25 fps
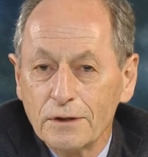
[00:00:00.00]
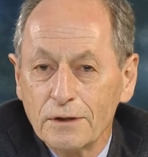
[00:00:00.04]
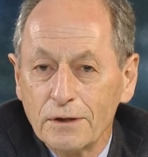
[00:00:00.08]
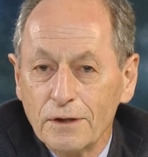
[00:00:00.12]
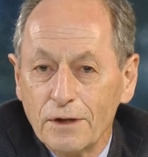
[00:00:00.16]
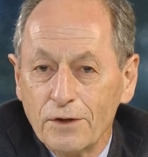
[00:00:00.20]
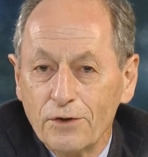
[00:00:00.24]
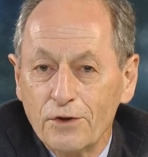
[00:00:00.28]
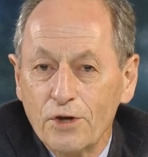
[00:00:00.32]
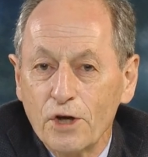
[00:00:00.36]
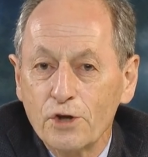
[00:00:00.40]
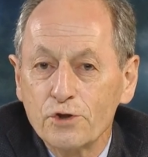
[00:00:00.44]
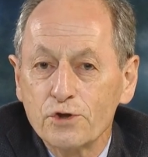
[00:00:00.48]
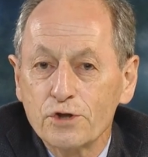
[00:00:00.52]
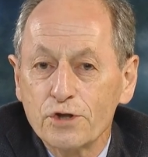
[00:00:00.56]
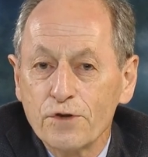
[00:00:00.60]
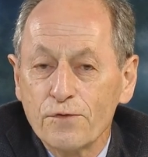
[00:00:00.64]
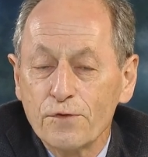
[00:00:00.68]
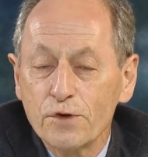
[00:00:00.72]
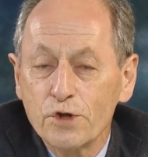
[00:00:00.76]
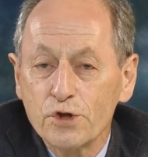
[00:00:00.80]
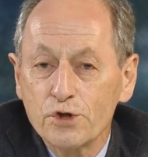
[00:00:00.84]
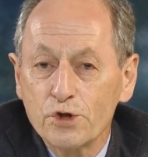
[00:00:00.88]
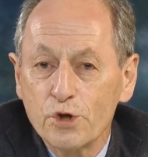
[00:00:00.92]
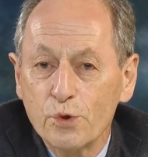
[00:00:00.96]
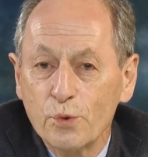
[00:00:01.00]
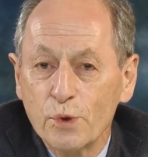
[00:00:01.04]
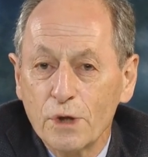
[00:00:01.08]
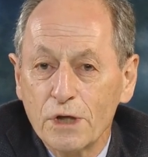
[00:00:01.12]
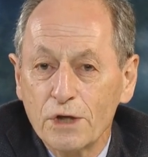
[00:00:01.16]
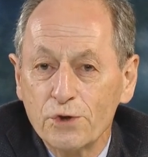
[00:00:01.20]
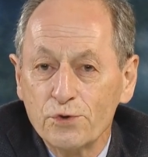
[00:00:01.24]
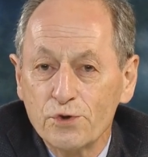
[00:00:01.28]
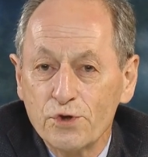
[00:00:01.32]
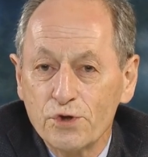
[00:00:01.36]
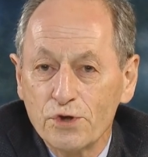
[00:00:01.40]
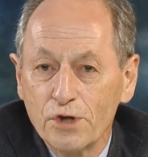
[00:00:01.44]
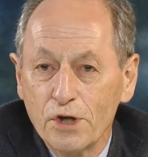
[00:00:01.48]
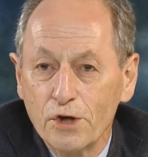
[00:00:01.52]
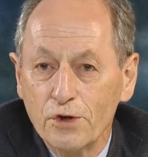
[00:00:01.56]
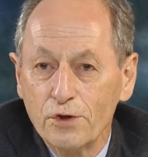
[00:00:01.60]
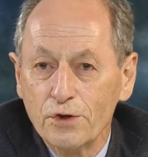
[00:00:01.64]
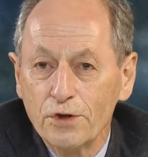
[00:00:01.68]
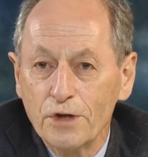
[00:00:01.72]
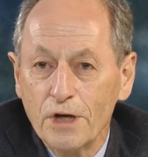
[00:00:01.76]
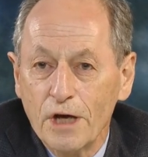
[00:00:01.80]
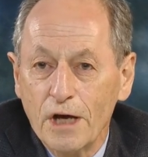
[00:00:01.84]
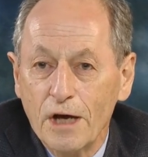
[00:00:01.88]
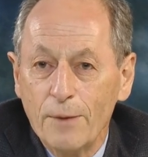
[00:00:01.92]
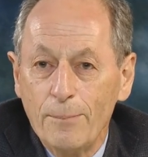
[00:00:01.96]
those of us who are
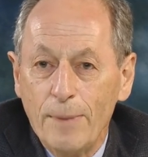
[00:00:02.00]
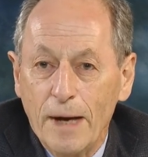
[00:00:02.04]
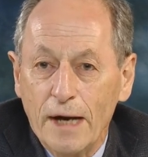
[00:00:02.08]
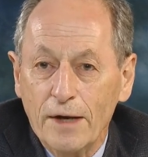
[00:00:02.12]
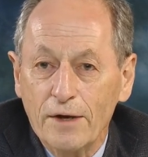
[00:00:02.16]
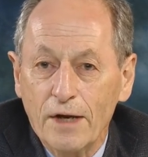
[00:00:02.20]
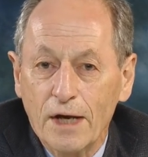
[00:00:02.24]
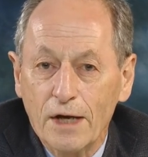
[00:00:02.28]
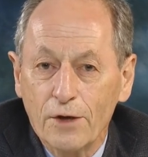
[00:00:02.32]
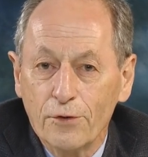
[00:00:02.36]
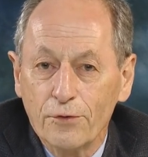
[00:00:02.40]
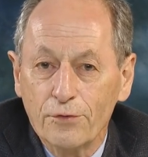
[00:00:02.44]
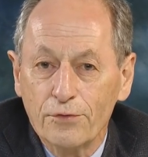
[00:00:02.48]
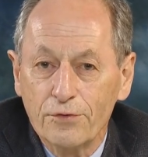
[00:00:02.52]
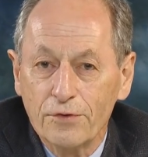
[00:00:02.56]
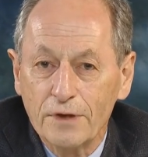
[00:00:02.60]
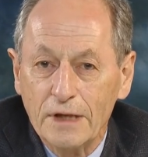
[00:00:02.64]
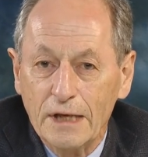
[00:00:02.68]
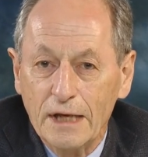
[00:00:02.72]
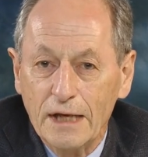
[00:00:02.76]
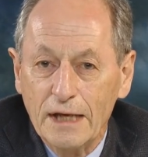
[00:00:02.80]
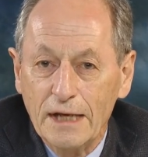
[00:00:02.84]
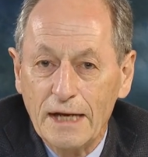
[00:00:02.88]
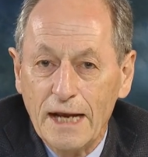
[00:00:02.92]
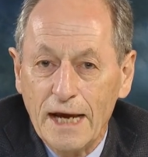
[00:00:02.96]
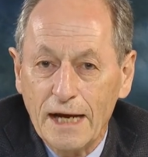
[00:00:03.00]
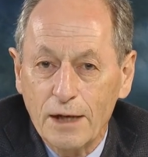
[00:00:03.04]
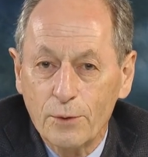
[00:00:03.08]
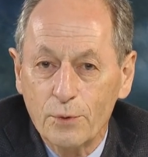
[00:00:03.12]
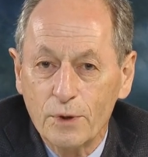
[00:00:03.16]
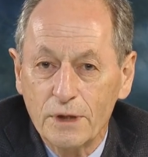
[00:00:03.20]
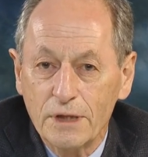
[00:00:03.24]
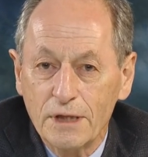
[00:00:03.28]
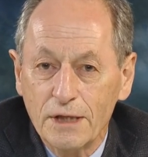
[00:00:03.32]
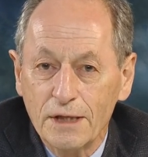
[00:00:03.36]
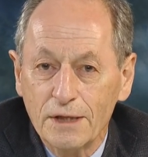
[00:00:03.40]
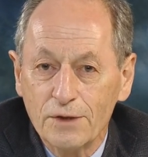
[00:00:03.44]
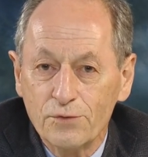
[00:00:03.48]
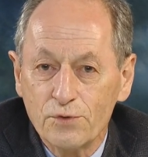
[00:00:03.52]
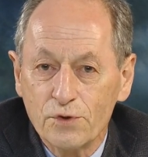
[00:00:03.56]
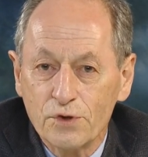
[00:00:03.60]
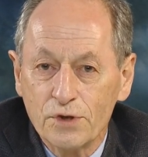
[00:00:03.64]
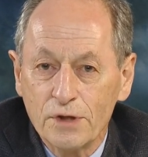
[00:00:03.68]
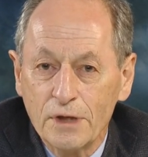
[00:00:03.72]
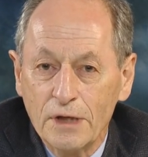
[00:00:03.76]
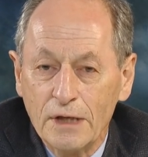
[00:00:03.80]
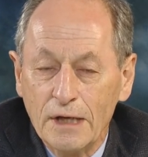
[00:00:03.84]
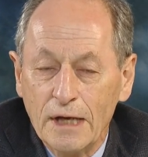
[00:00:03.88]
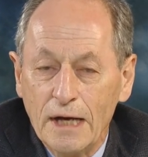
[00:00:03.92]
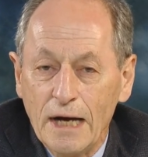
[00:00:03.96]
concerned about health inequities
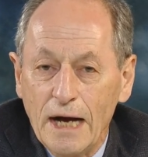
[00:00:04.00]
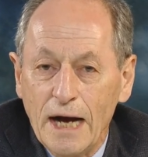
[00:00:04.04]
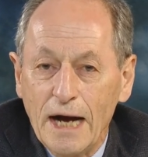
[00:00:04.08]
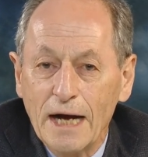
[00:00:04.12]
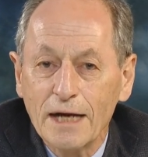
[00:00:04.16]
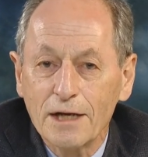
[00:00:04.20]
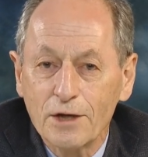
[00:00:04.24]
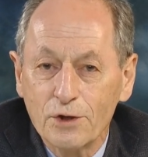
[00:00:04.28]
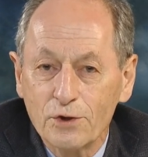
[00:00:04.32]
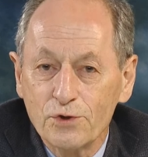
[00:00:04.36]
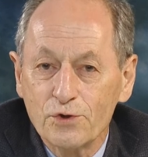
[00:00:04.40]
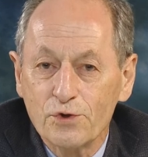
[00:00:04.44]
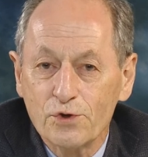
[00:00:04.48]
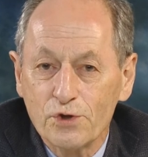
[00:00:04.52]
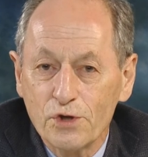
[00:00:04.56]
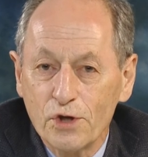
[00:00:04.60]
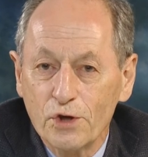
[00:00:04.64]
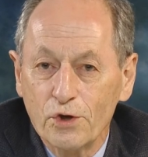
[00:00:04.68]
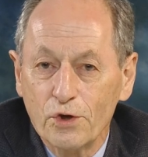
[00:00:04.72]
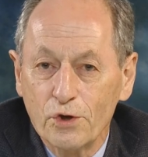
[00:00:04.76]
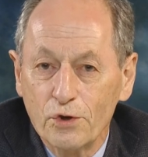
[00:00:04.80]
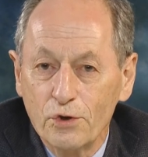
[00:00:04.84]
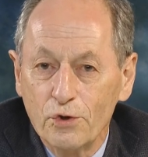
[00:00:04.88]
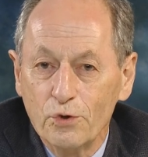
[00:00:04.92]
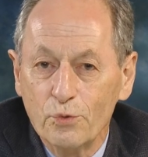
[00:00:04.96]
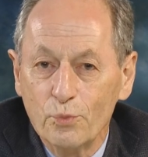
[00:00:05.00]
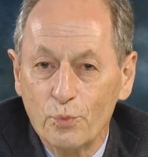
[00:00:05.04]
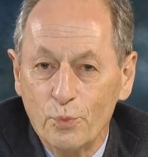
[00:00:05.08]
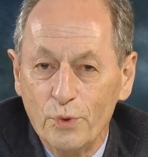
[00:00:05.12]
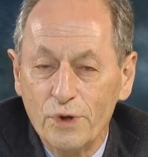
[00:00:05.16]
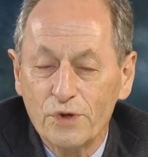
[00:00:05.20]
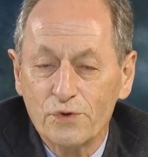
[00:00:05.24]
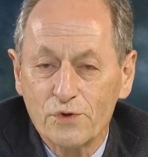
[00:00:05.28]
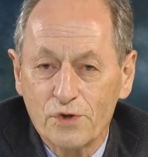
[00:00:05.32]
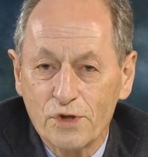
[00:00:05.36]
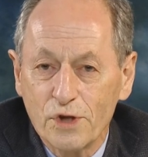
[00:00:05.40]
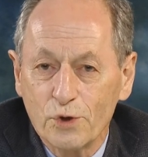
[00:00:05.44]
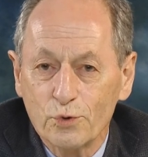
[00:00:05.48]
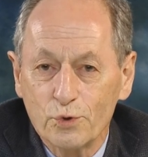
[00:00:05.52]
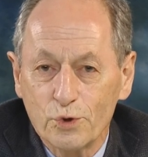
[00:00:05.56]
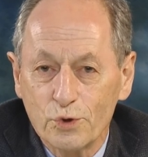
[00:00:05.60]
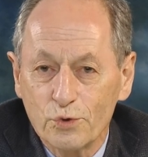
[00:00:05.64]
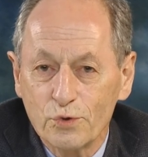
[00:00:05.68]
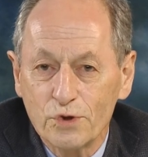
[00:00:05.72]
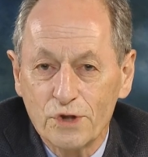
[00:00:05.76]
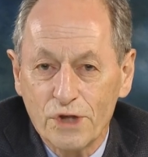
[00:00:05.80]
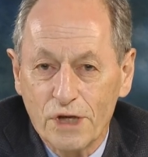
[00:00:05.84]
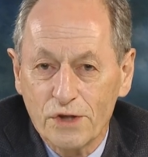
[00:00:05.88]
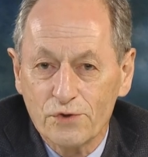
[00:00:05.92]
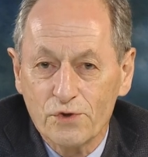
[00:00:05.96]
are concerned with social
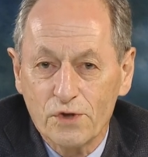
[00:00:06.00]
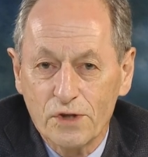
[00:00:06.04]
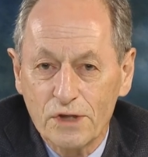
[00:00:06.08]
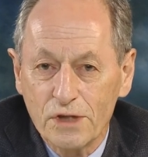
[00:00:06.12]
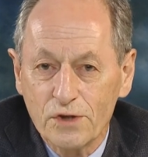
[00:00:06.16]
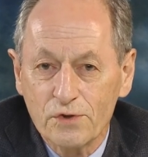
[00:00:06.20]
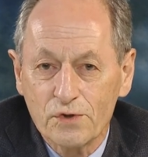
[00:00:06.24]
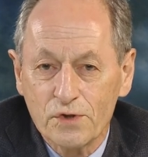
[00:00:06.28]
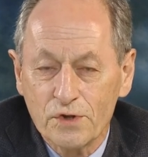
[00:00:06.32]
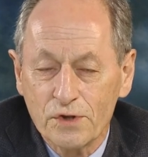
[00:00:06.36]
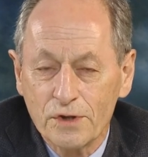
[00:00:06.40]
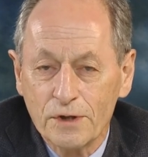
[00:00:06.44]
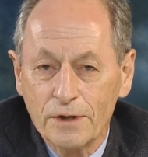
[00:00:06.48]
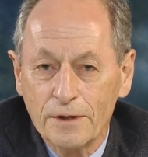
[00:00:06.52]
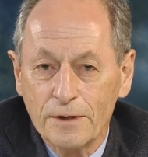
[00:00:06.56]
justice.